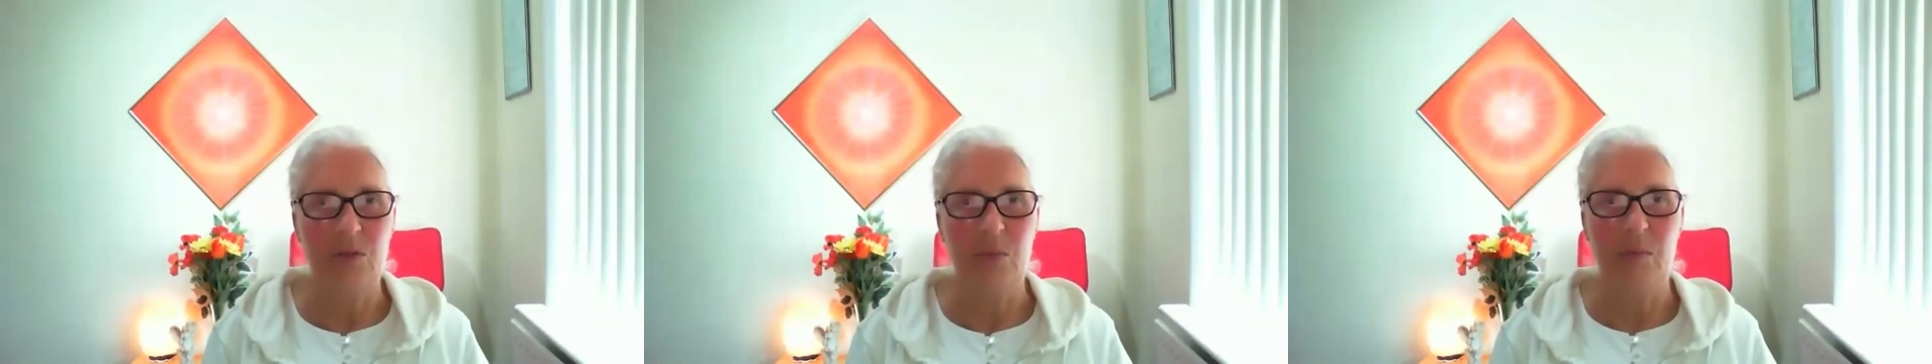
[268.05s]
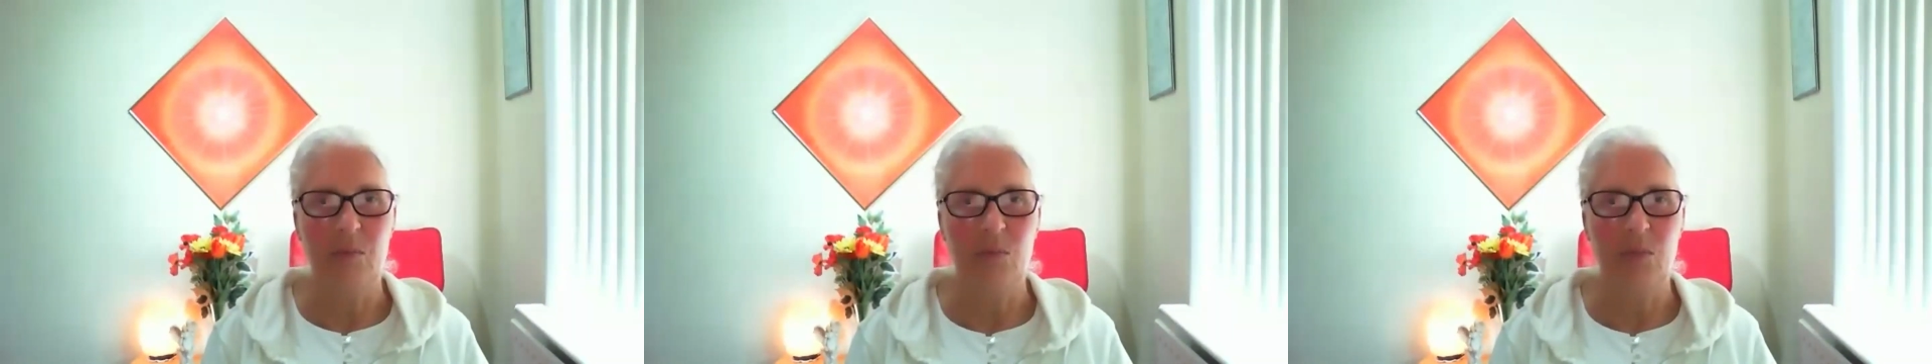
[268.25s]

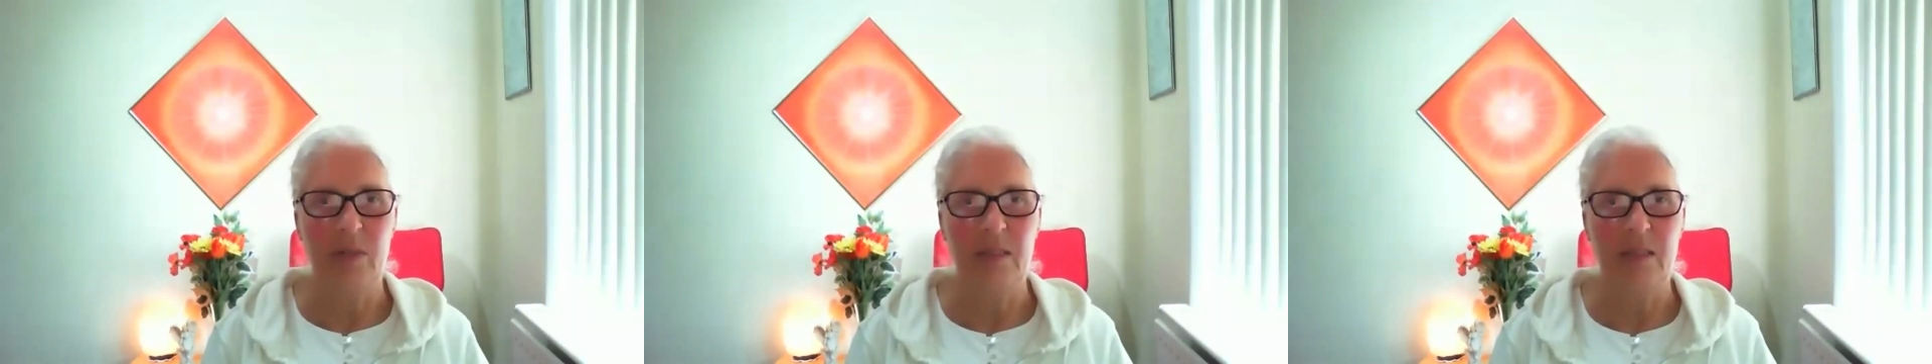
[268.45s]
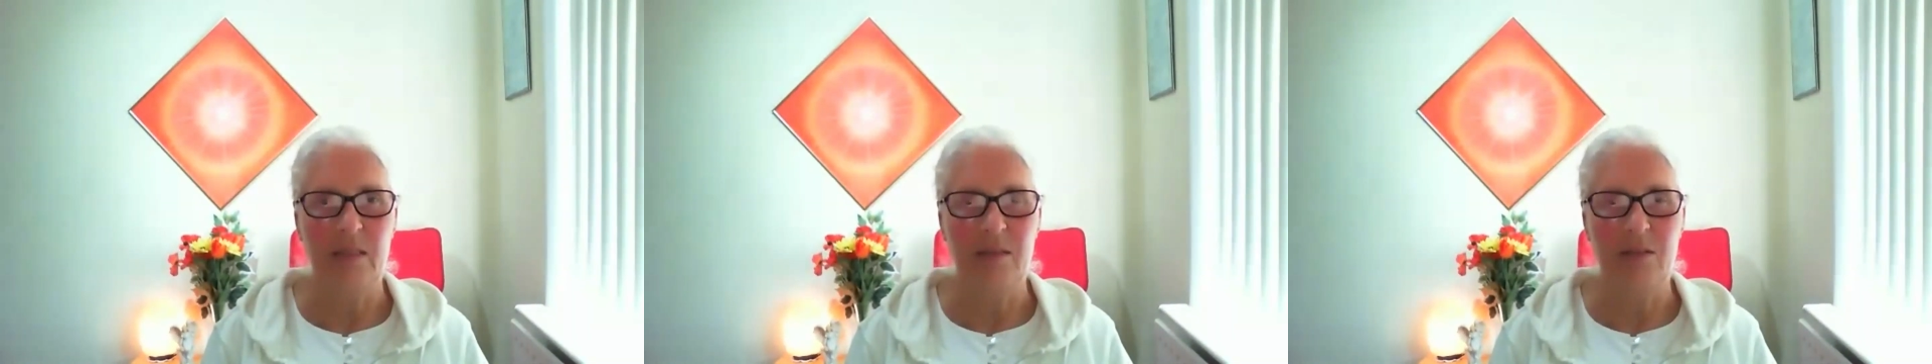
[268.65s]
when
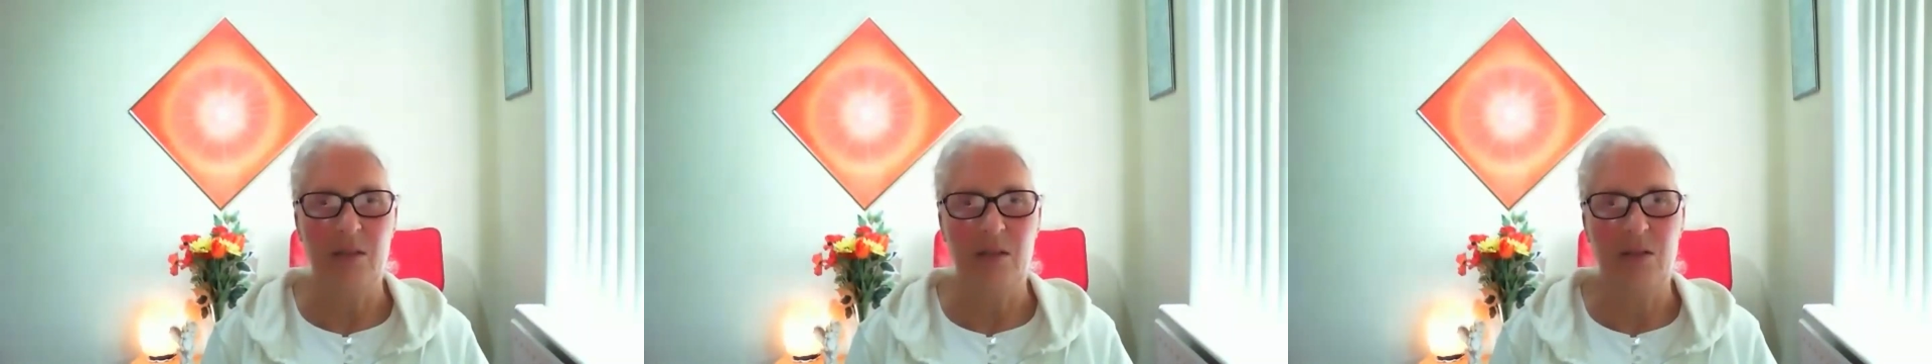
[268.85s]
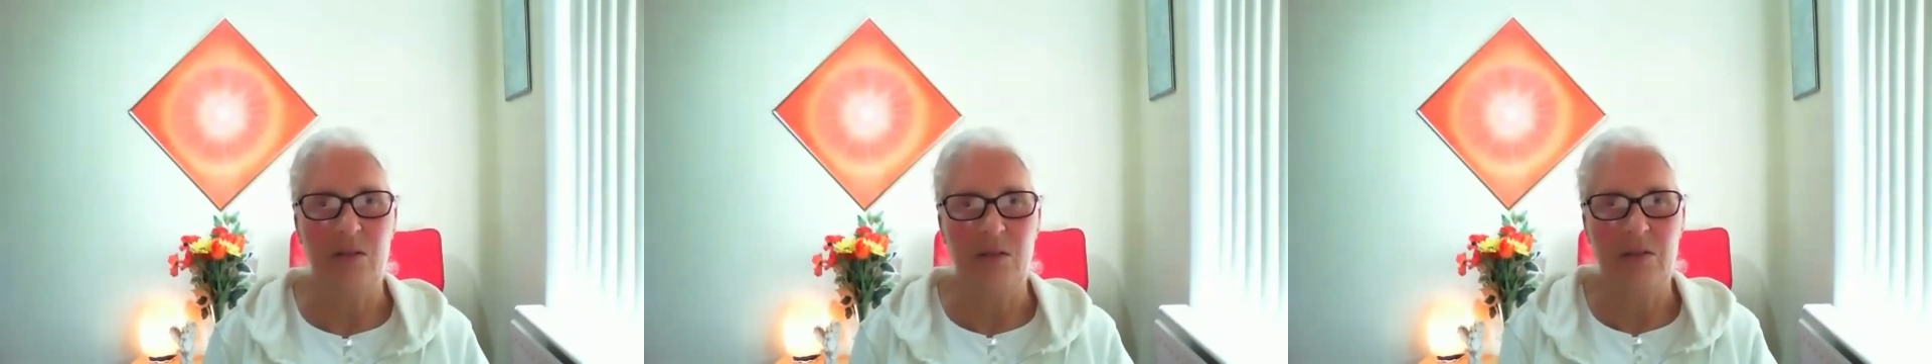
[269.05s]
we
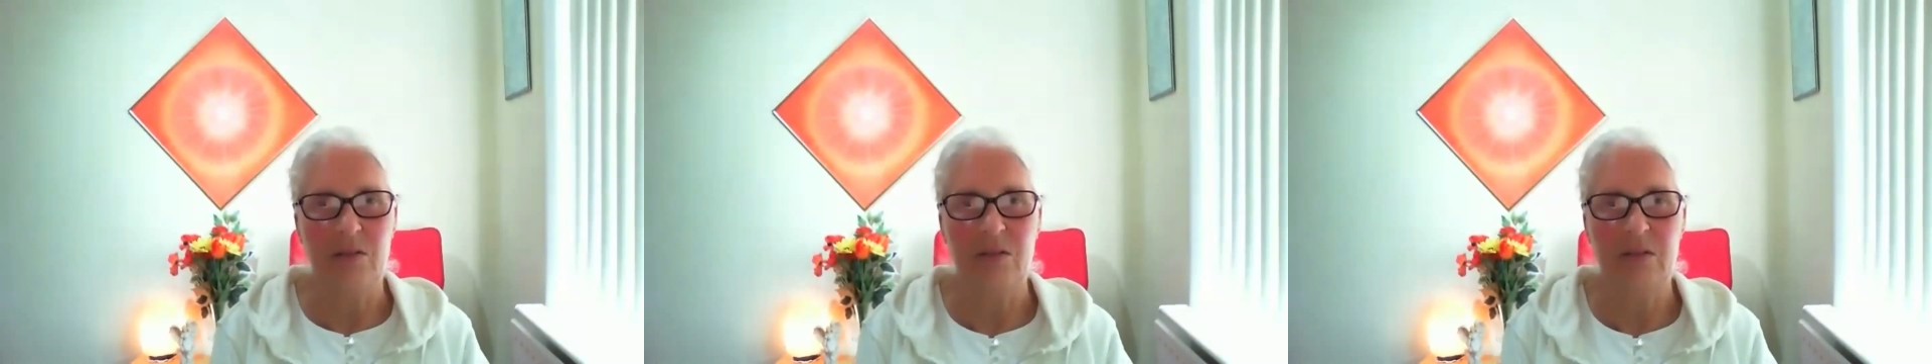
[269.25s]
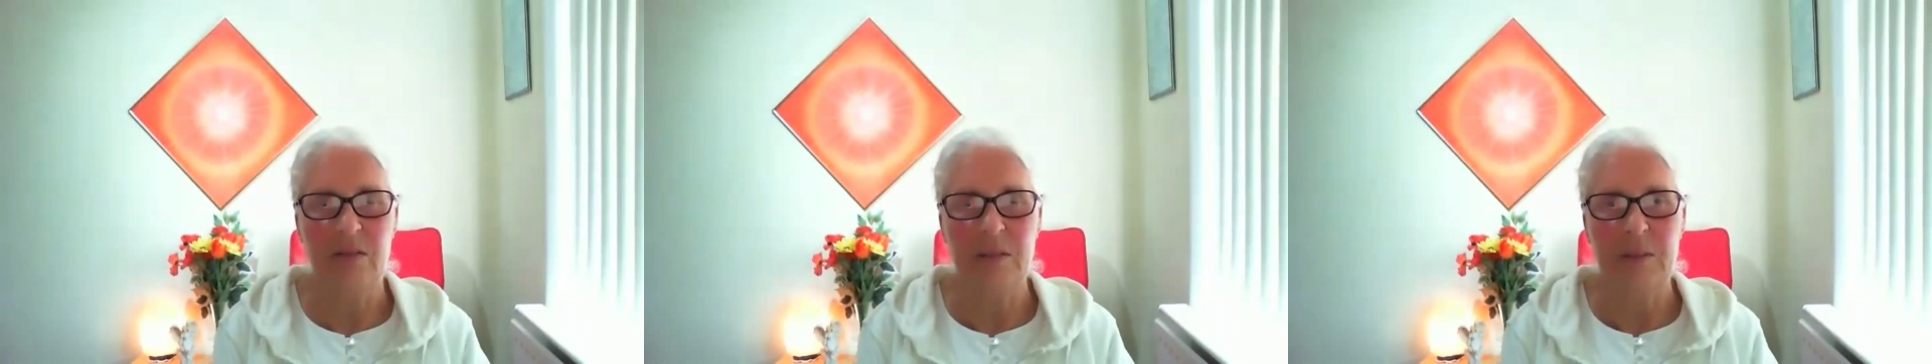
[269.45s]

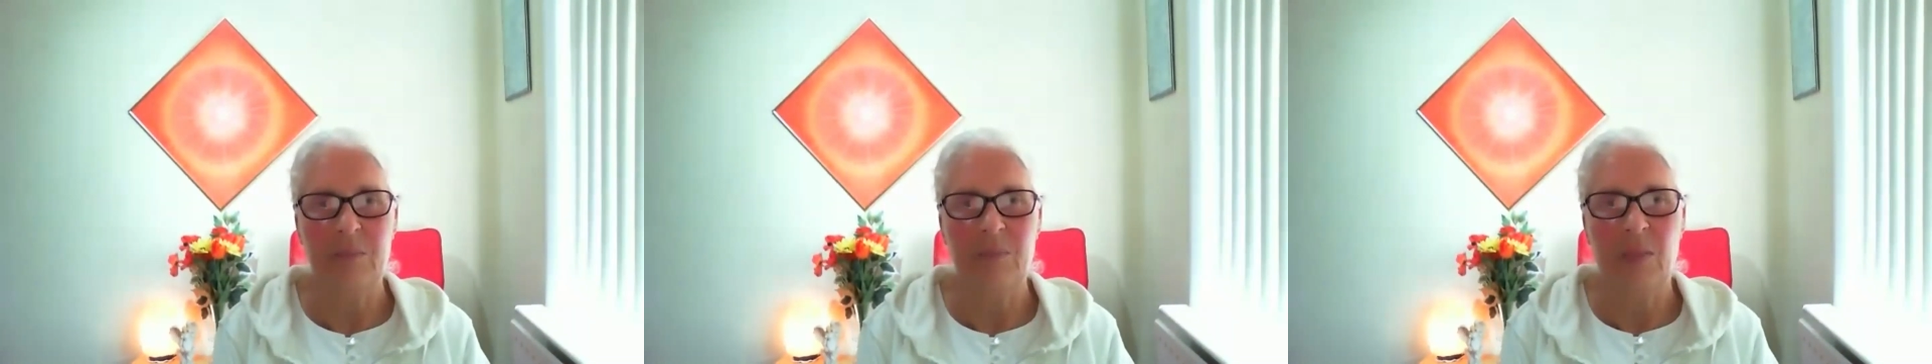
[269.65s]
dance.